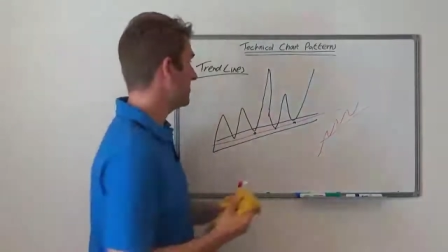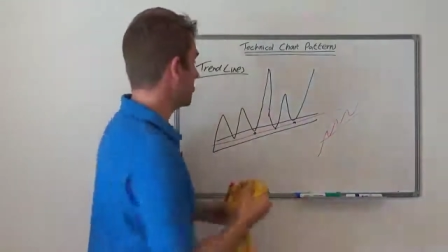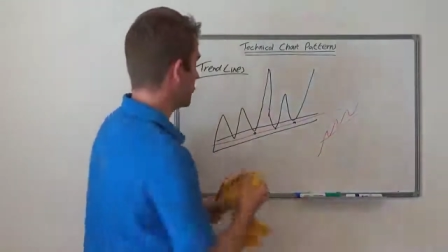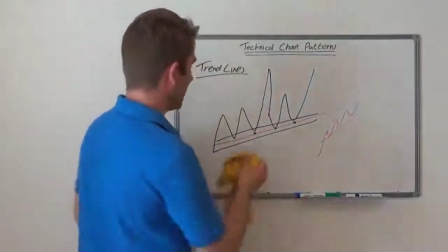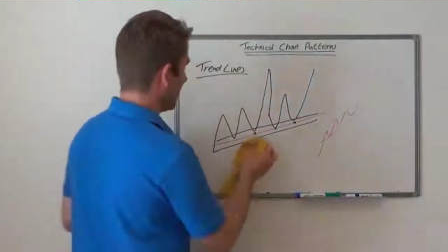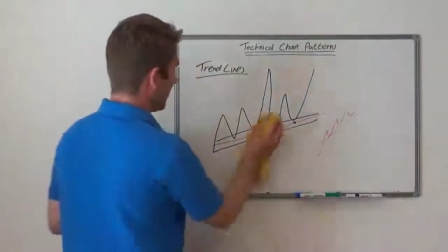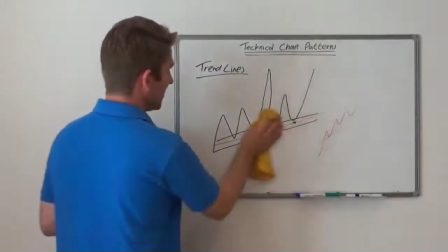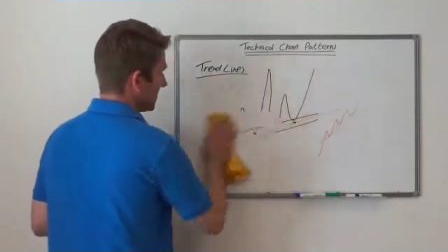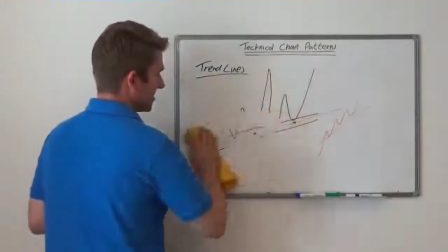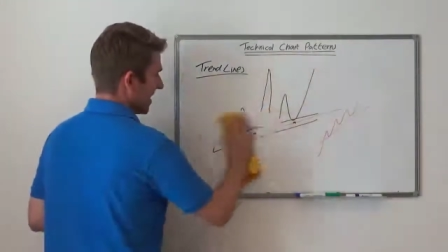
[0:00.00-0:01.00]
with trend
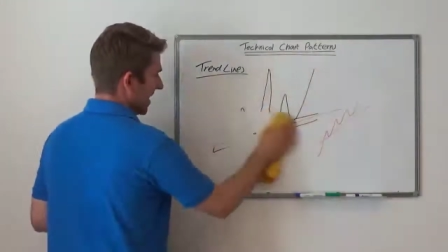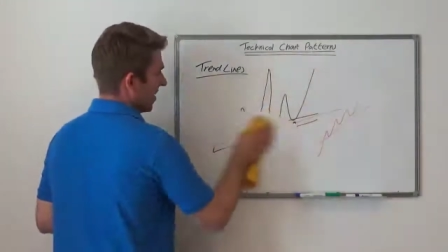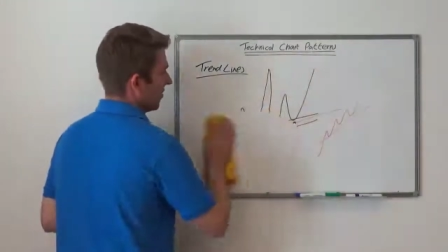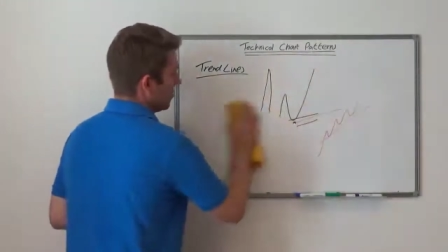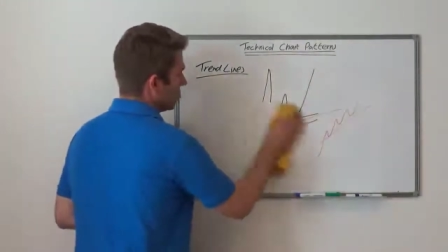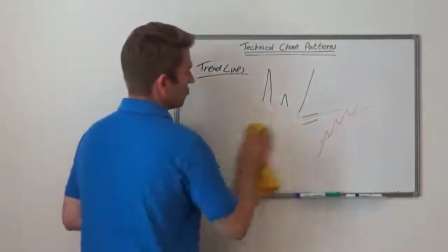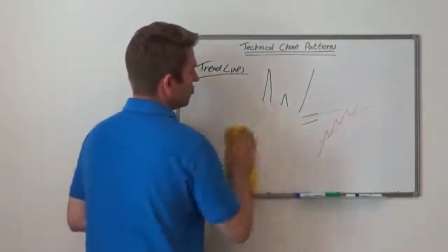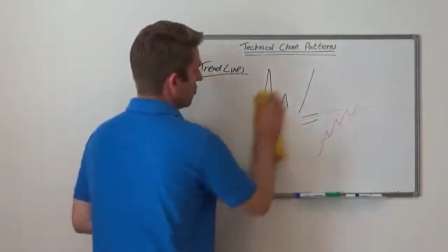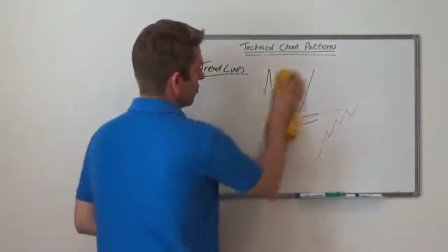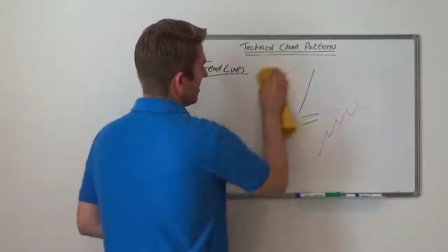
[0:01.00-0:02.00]
lines is that how do you
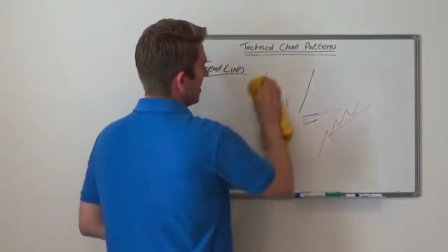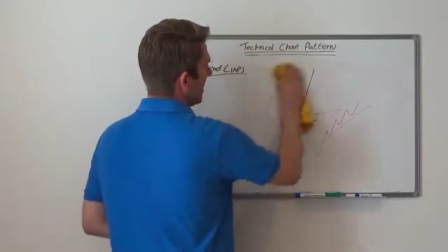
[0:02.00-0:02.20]
draw them?